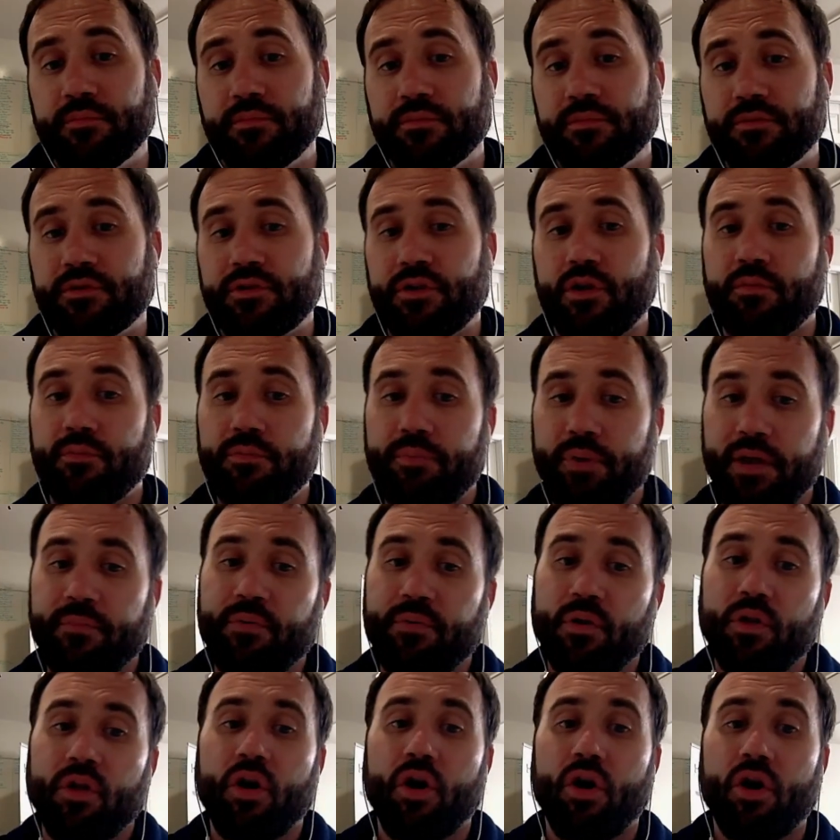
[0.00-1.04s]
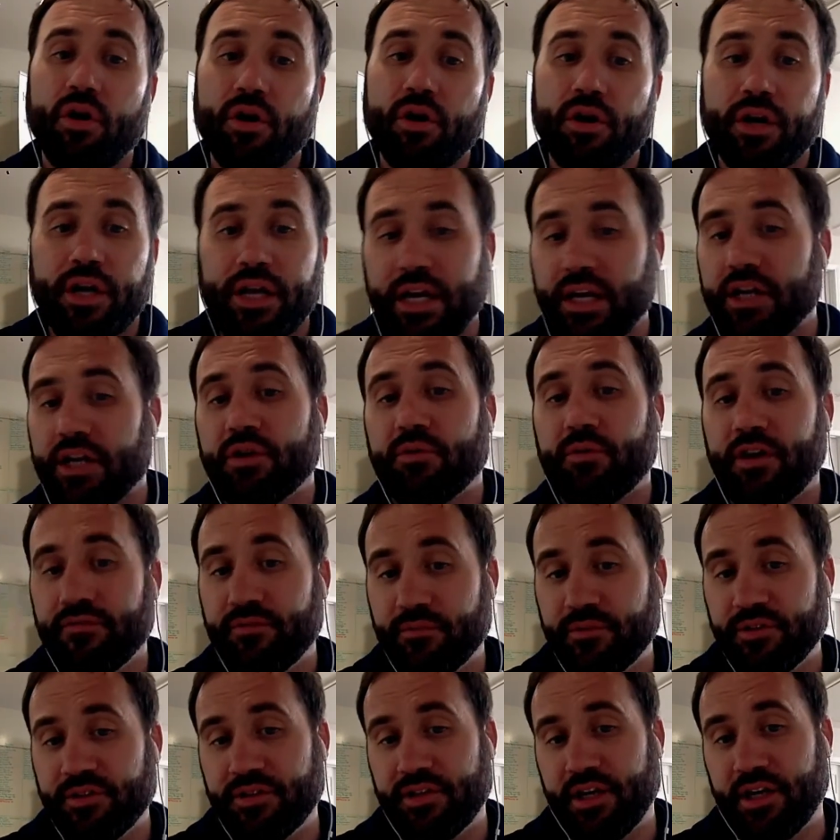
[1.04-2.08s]
So people are getting away
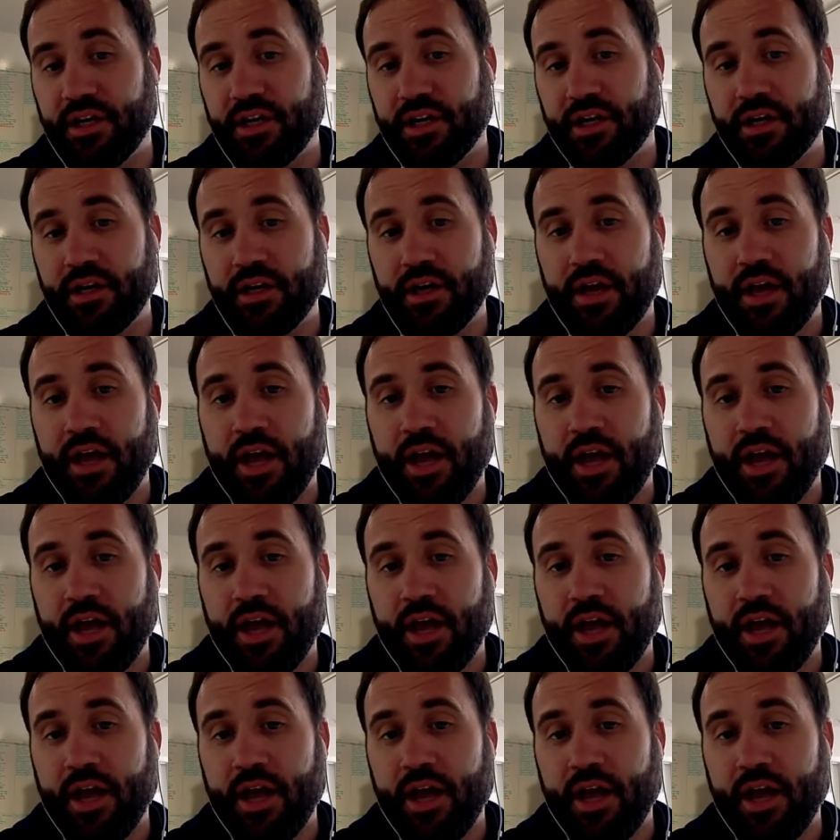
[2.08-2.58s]
from the city.